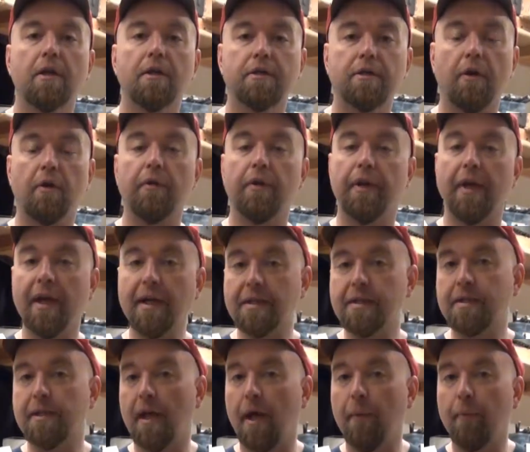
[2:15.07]
So the next
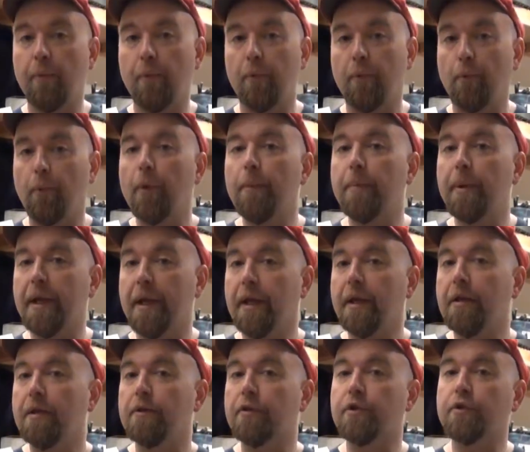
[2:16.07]
step would be
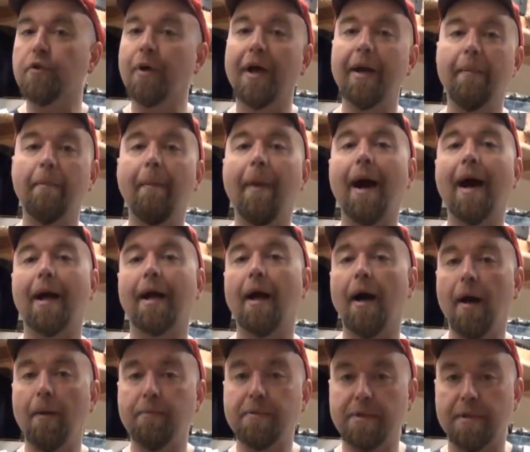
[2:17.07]
to try to mock
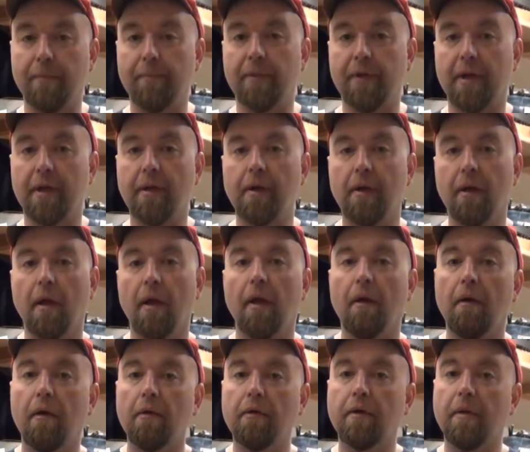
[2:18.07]
up something
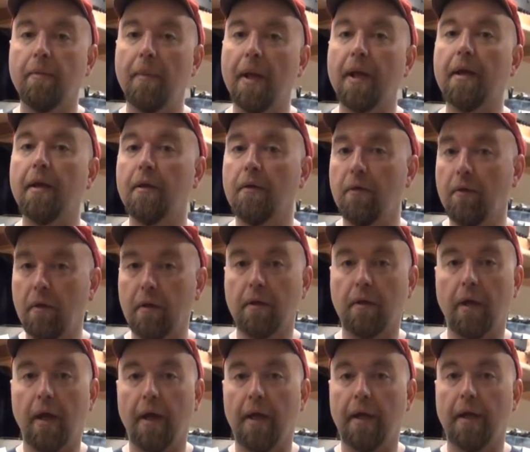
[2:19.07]
to make it look
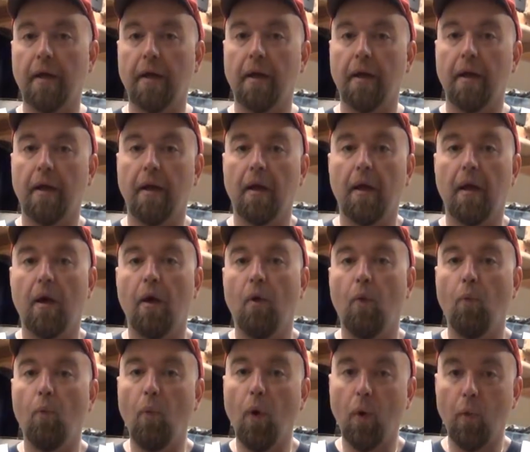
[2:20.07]
like
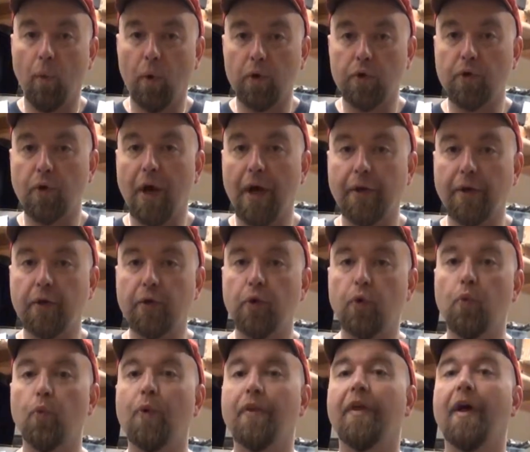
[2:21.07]
what we're trying to
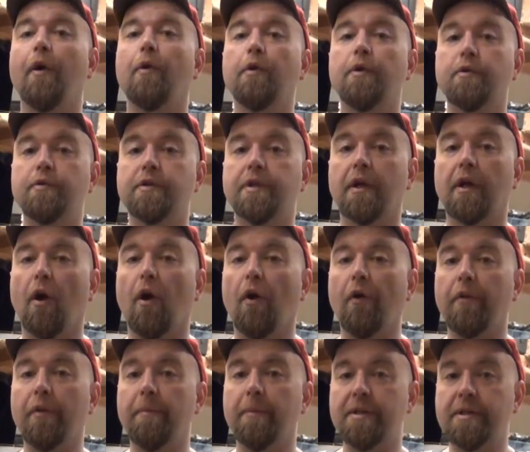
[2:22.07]
do without using
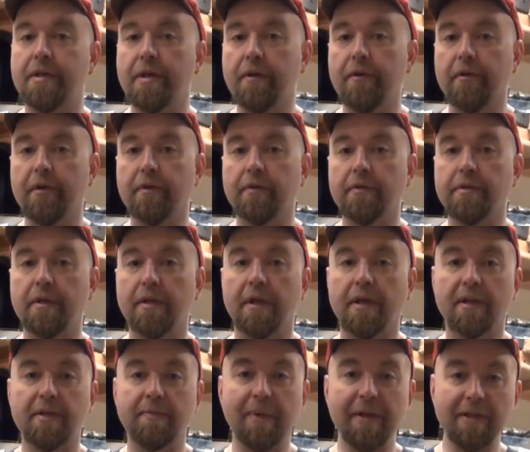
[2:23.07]
all the materials and the
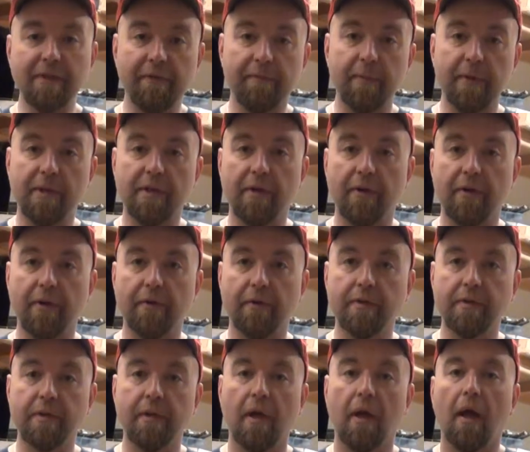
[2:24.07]
expensive
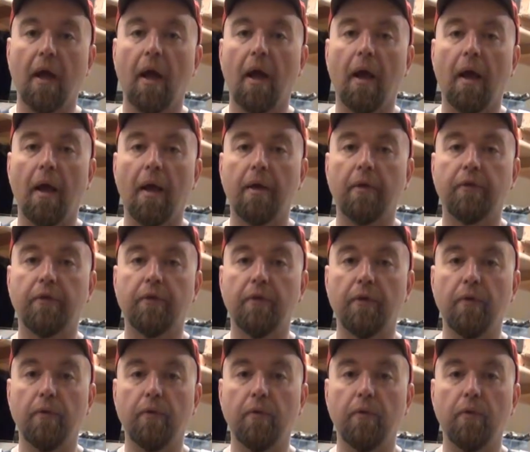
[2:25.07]
materials
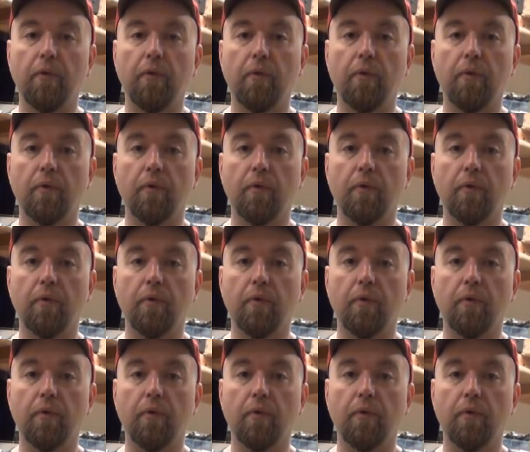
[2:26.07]
to